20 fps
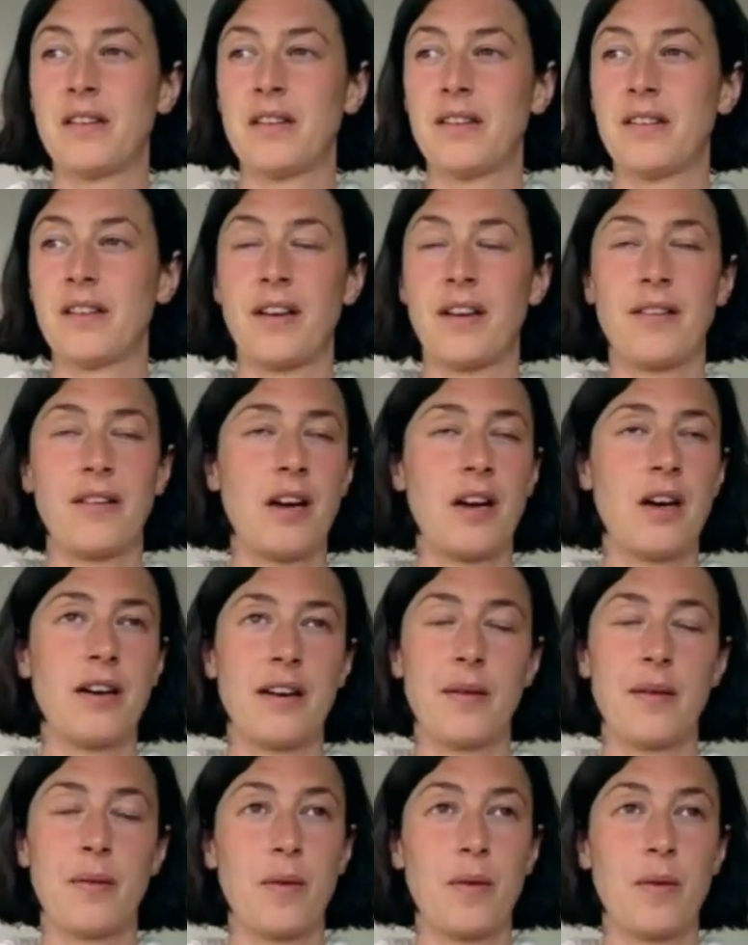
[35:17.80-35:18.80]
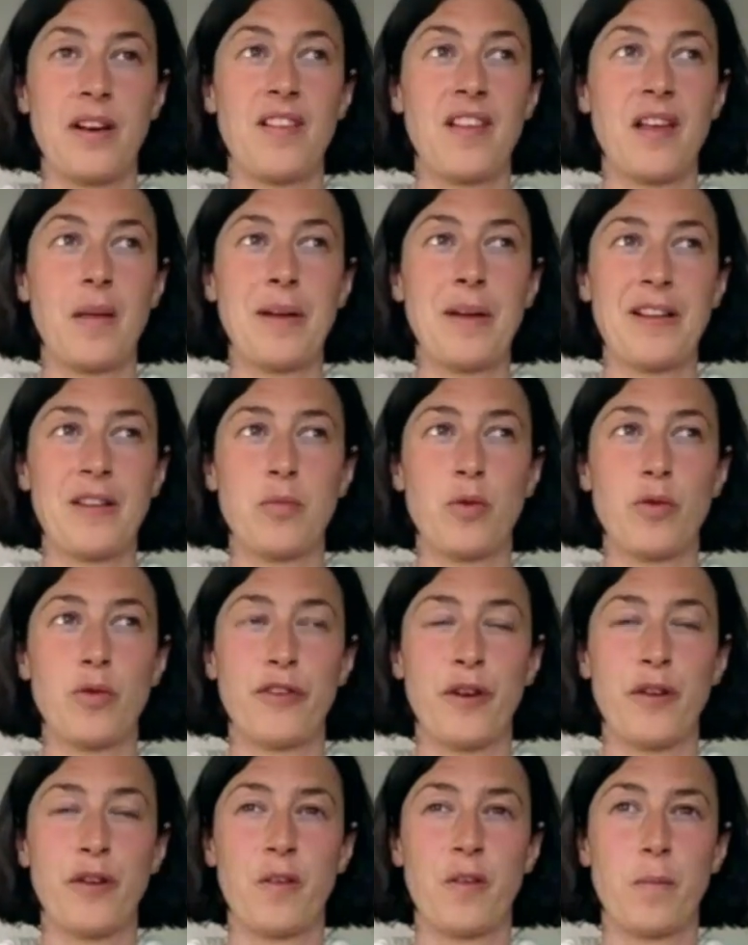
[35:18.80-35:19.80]
I was going to say
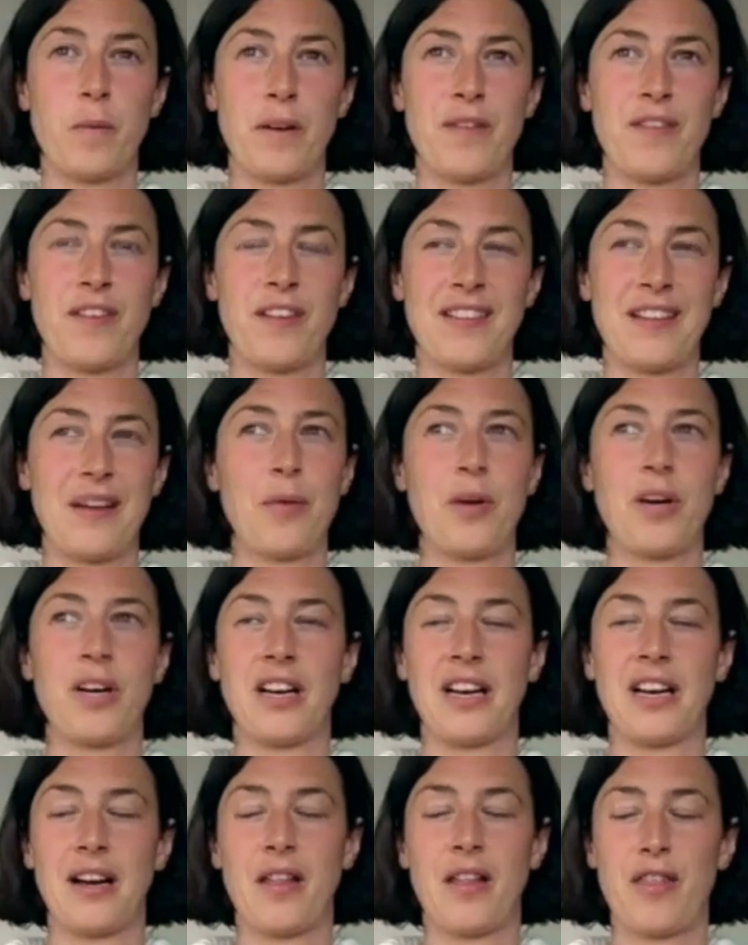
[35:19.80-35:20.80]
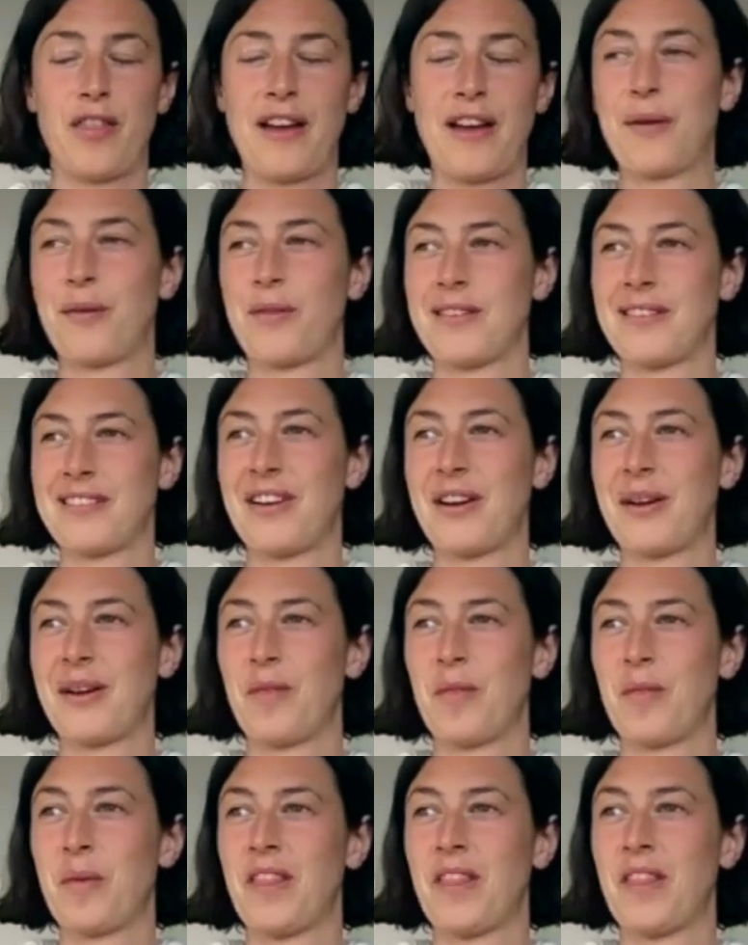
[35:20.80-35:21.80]
metamorphosis, but I've said that word like 1,000
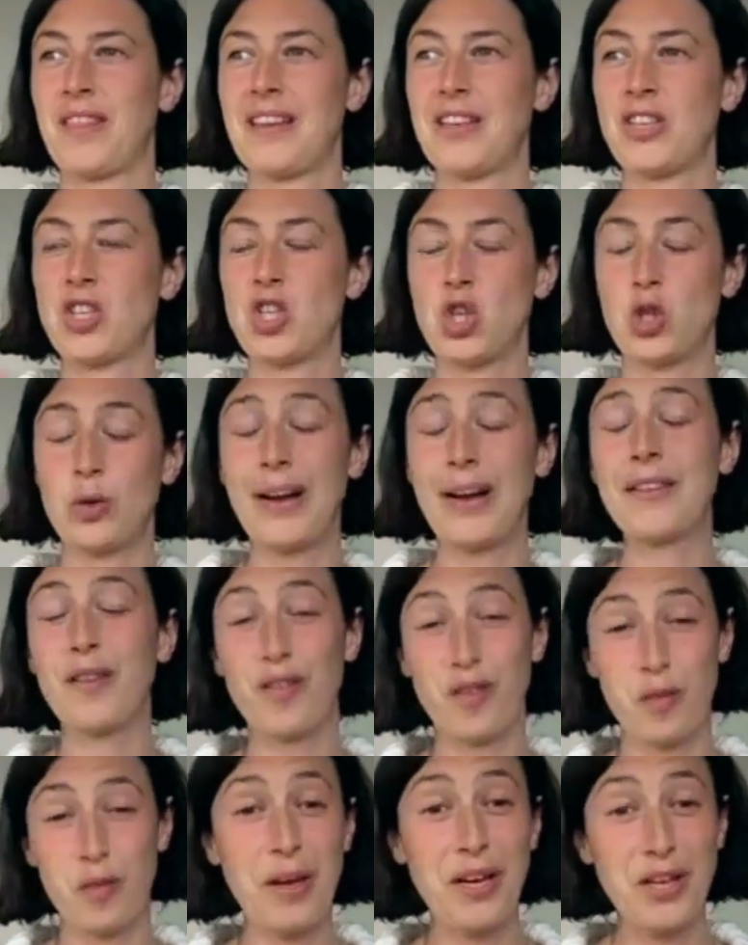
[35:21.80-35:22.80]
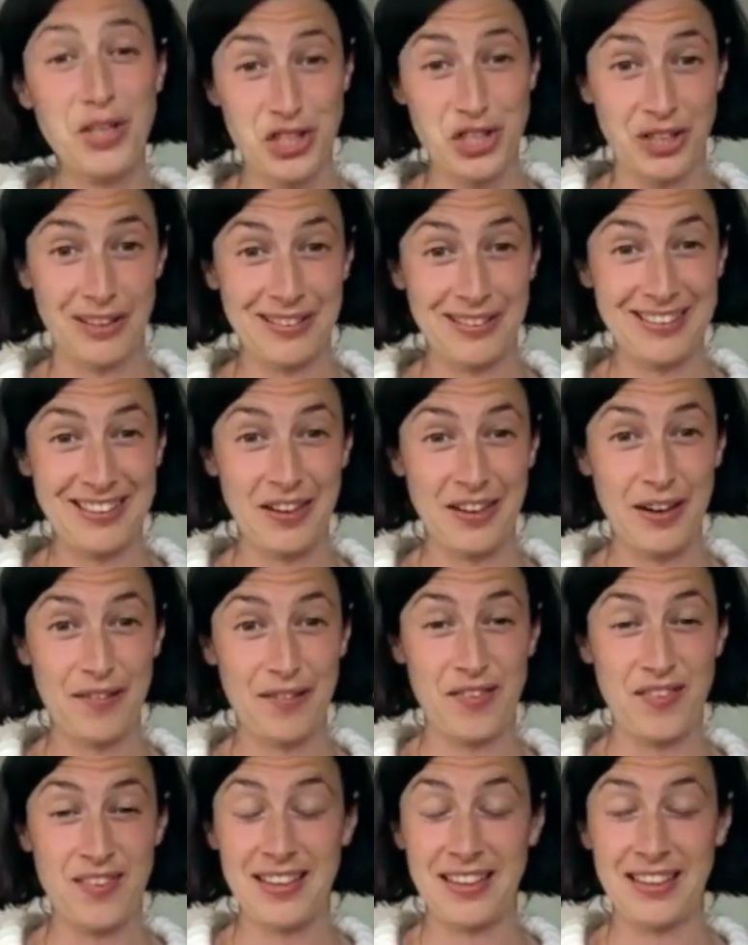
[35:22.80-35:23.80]
times, but the transformation that I
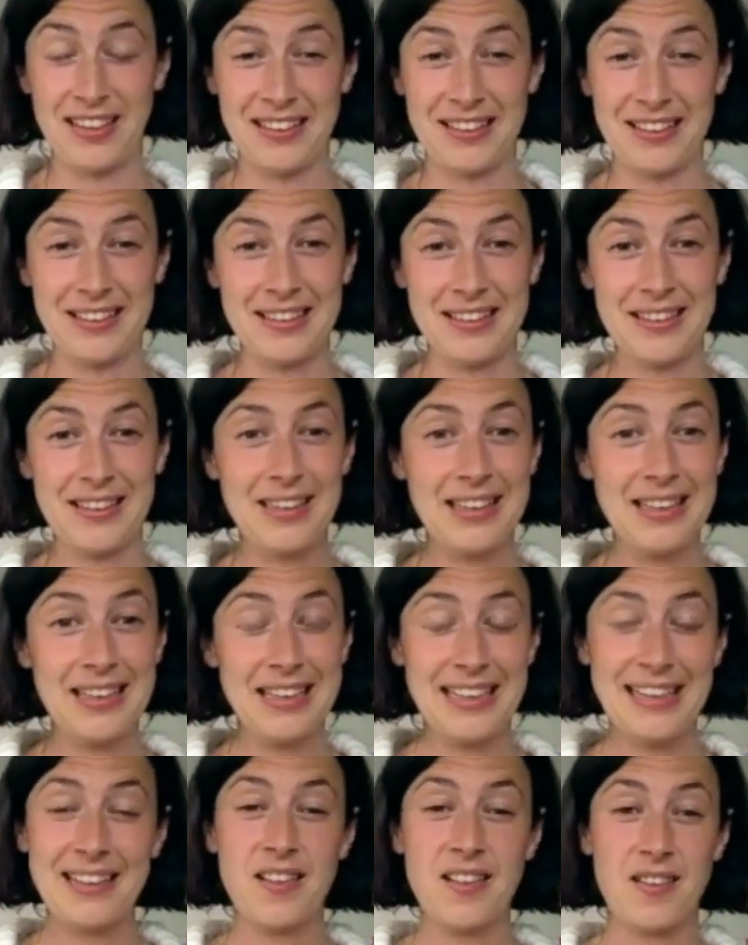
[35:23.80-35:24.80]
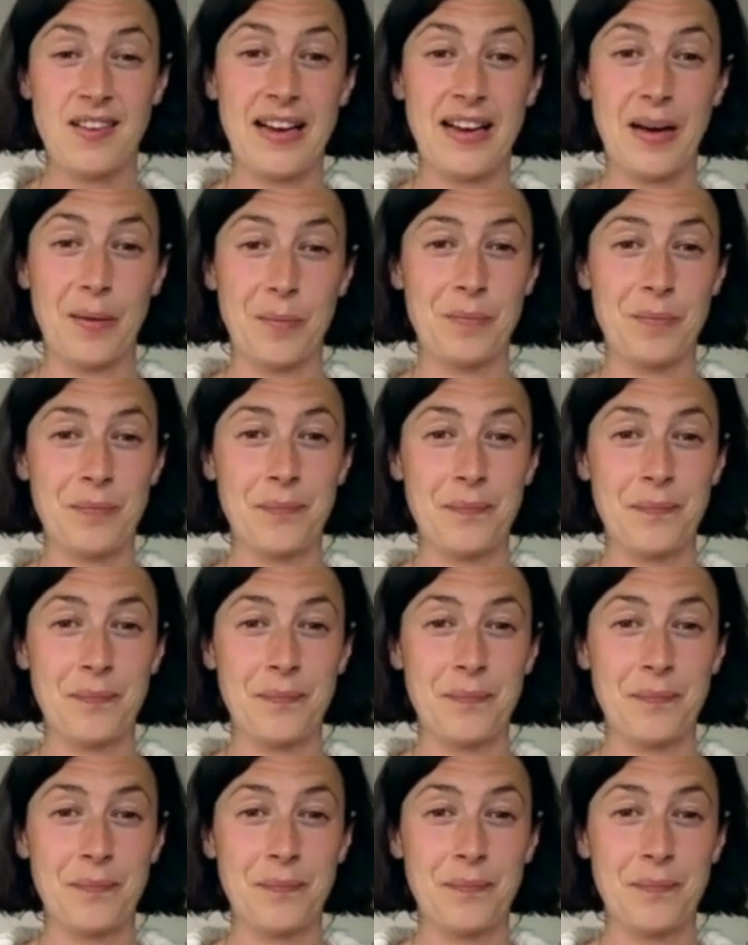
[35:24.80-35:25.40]
have seen in Sam,